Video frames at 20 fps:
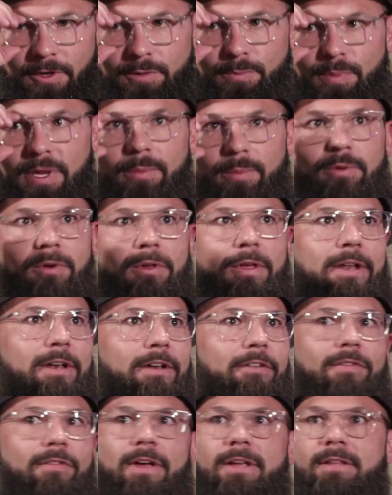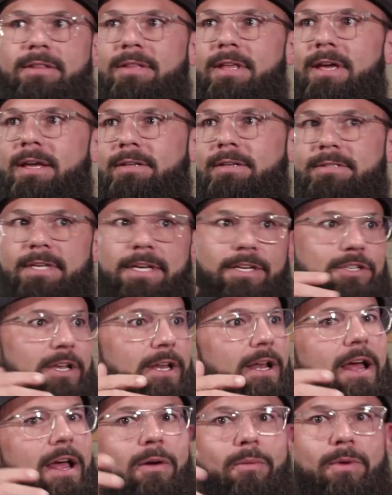there's people at an event that
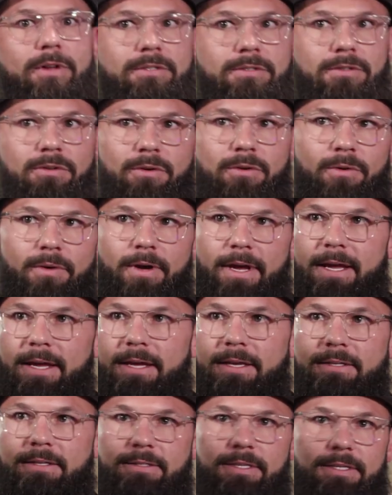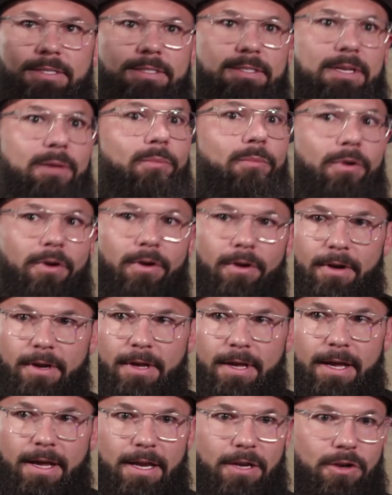TJ and I went to in December
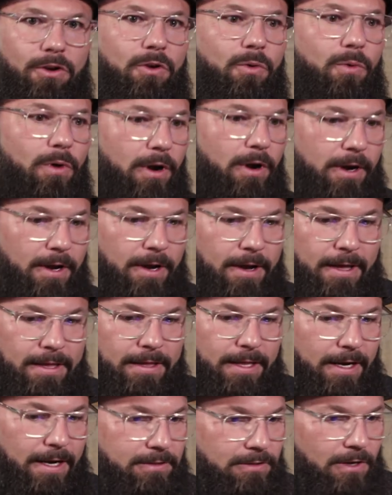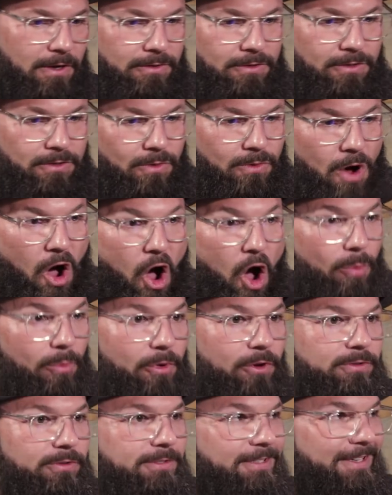in Newark that I talk to
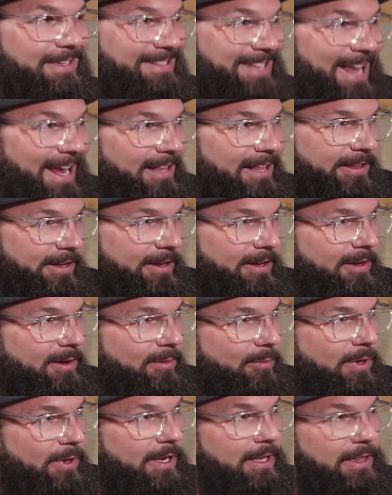almost daily, but